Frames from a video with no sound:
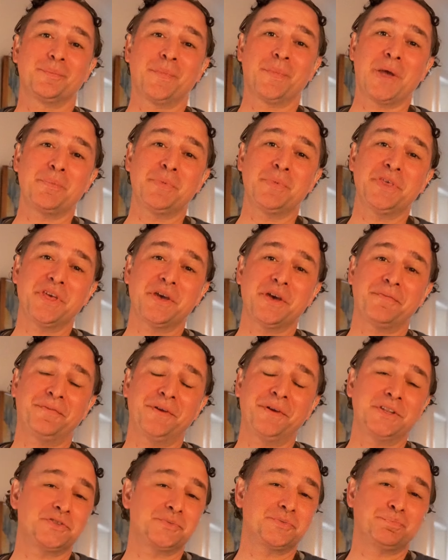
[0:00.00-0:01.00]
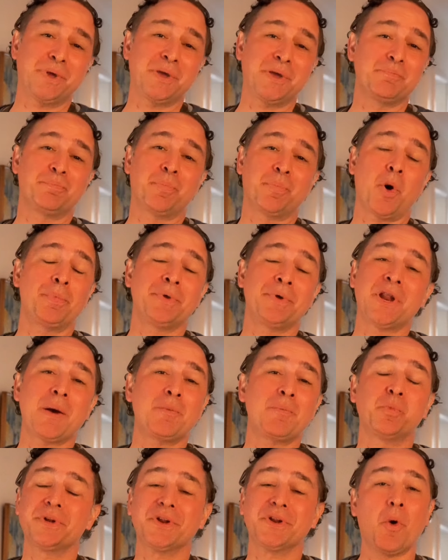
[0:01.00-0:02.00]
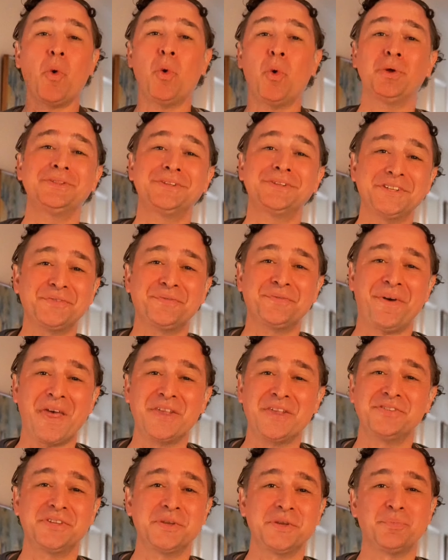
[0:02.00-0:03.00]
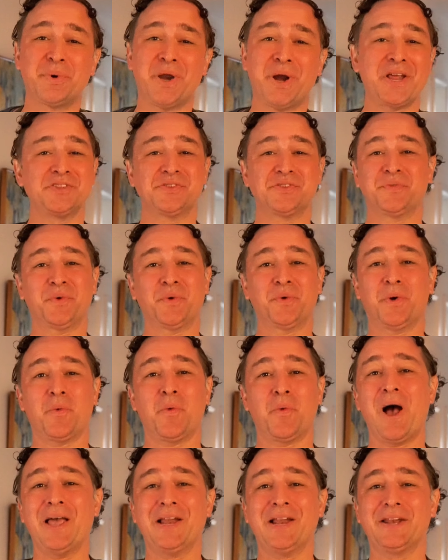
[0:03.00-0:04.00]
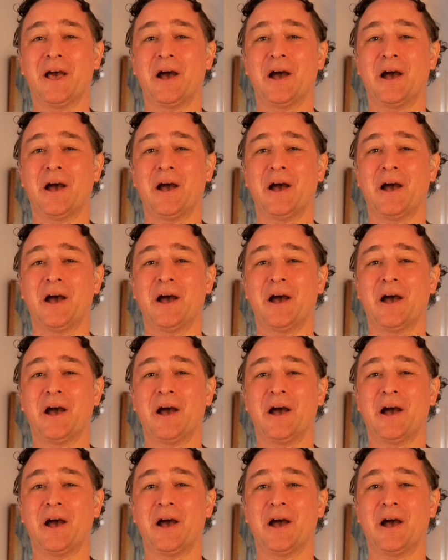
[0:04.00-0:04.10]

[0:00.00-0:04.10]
My media feed's been popping up with all these fancy brands for a while